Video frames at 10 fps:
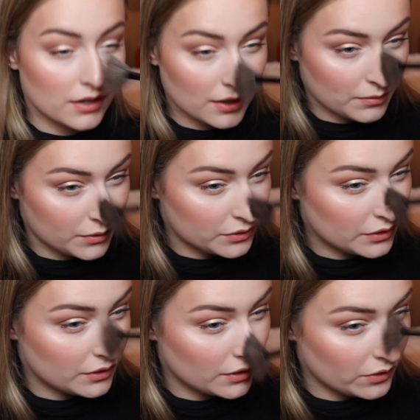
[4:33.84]
I'm
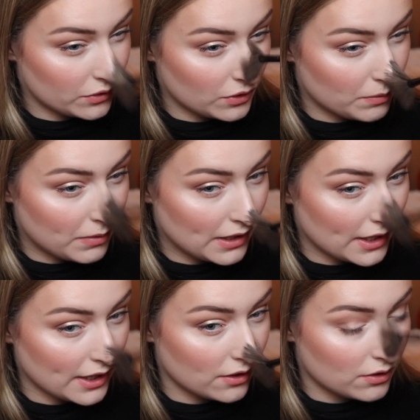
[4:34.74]
also going to
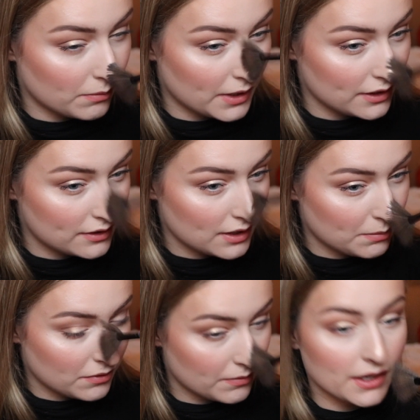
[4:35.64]
apply on my
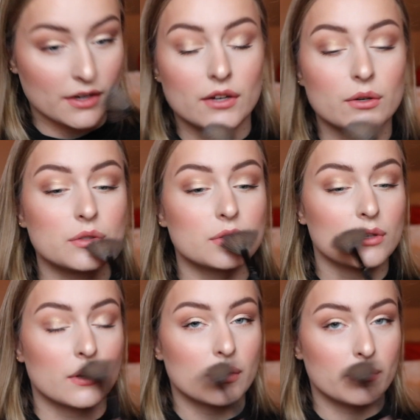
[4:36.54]
tip of my
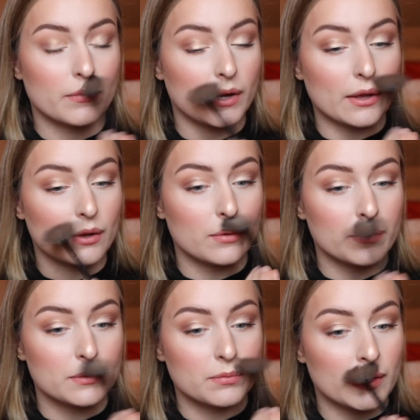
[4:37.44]
nose my
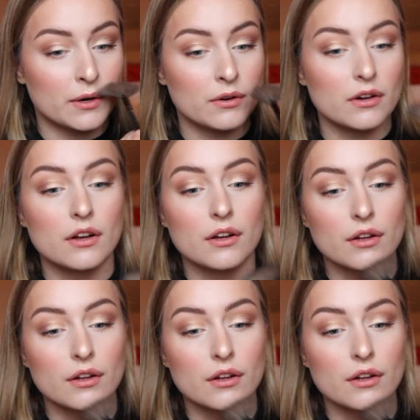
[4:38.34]
Cupid's bow.